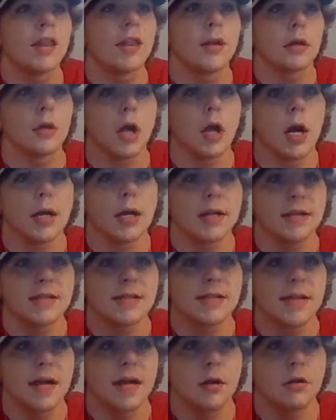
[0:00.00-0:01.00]
On the clock
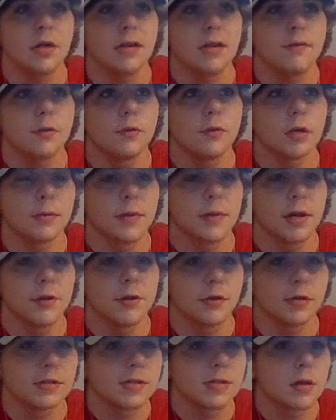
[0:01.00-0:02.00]
is now the Florida
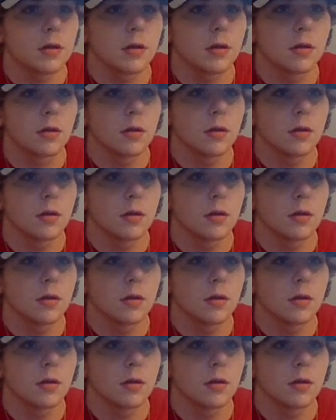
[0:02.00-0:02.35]
Panthers.